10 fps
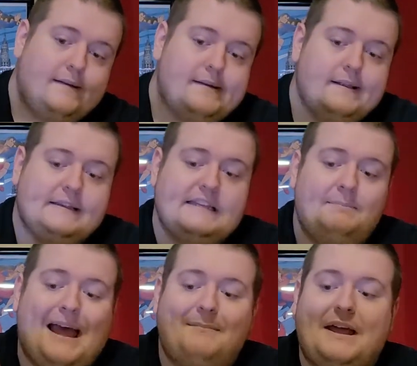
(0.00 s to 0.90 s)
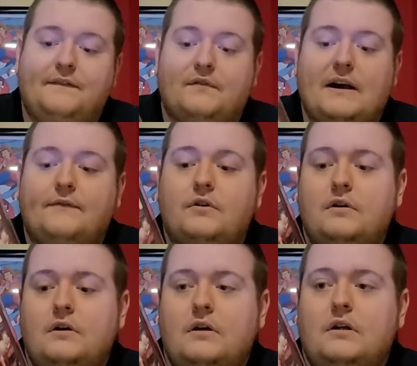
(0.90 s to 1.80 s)
This is the Batman
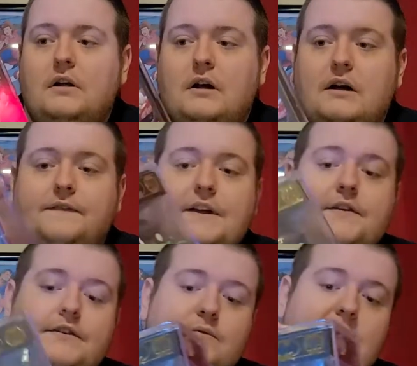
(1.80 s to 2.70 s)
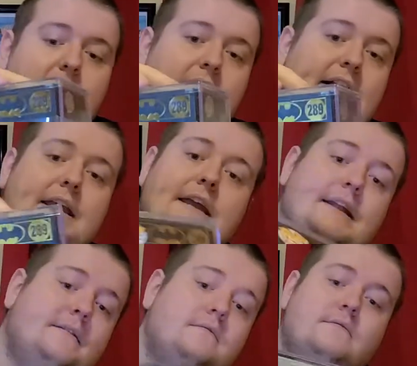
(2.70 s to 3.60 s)
Forever uh, figure as well, and
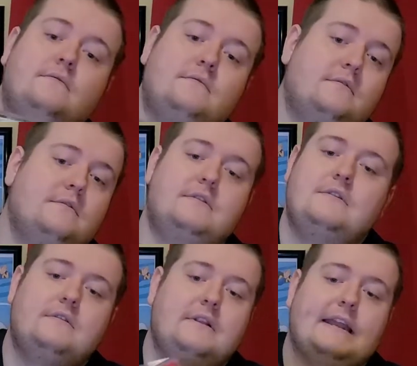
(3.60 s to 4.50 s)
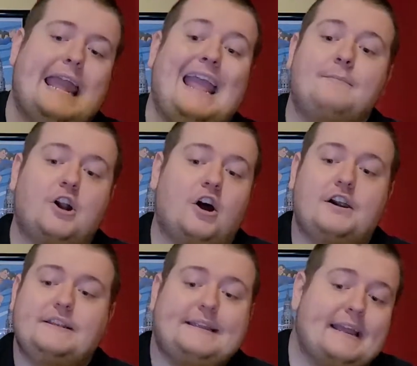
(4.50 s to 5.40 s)
again, it came in a
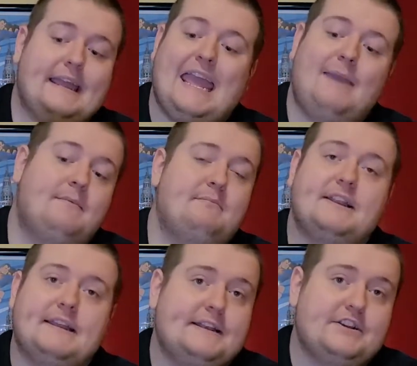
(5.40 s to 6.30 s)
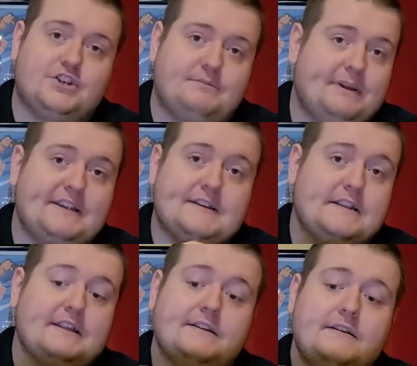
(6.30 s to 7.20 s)
hard stack. It came in mint condition,
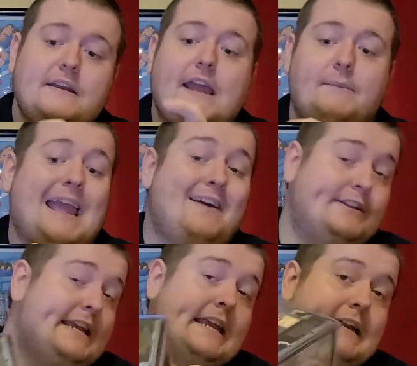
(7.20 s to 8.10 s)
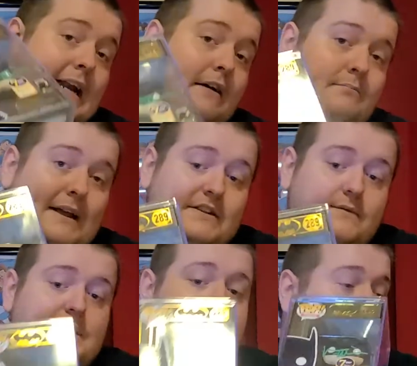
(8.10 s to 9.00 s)
basically, and we haven't taken it out and messed
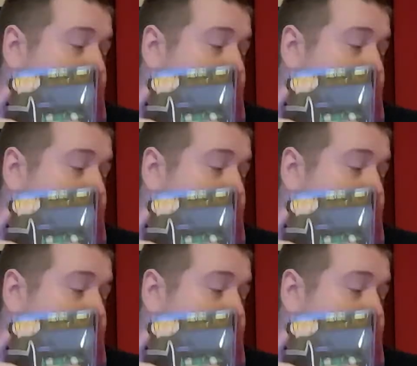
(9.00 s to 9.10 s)
with it.